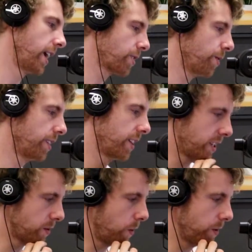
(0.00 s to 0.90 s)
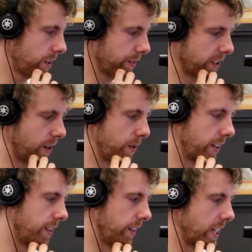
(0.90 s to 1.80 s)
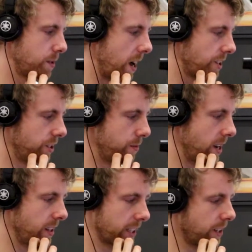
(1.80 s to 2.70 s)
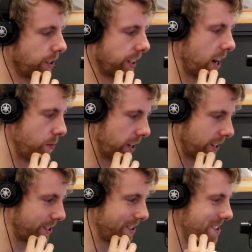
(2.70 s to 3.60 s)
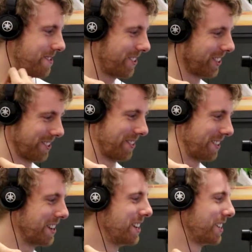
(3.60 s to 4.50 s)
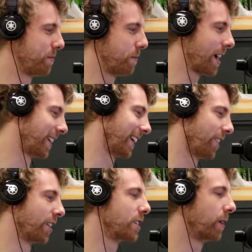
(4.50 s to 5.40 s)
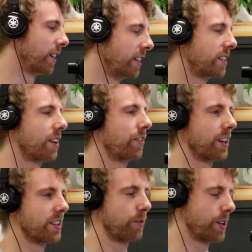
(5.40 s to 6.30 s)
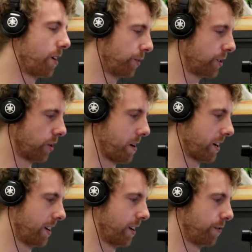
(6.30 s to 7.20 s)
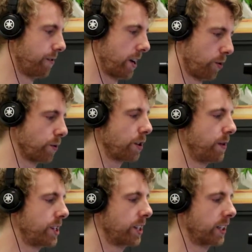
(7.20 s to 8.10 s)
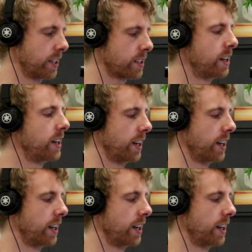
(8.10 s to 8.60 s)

next one, this is probably something I'm like the least passionate about. Like I don't really care about this one, to be blatantly honest, but it is something that's like we can't really talk about gut health without also mentioning this.